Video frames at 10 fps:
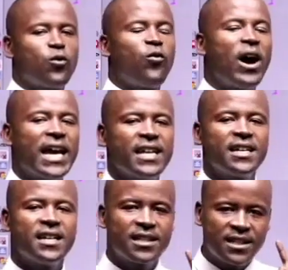to
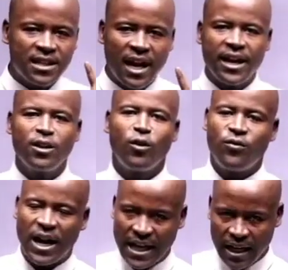find sine
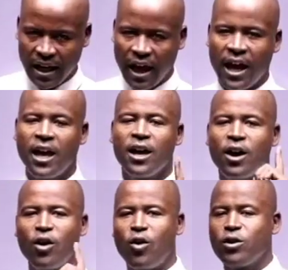of angle A,
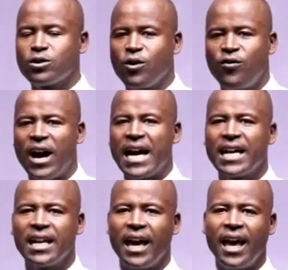cos of
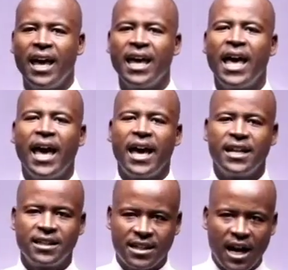angle A,
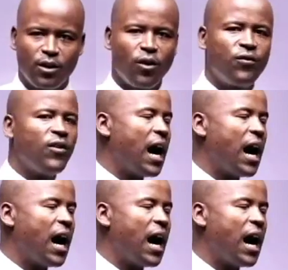and tan of